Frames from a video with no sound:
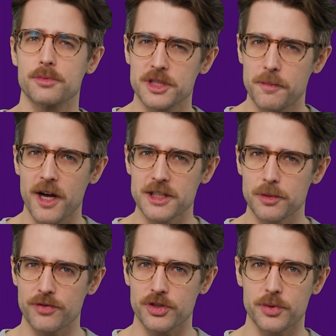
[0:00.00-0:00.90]
are
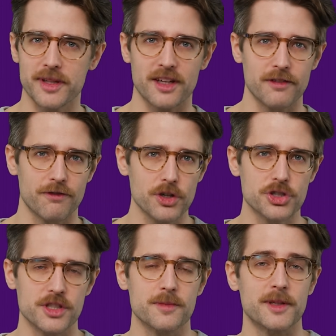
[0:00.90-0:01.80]
responsible for doing the
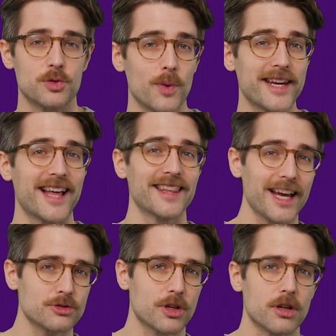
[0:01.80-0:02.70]
conversions between
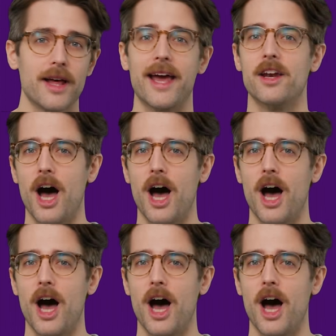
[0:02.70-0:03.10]
electrical and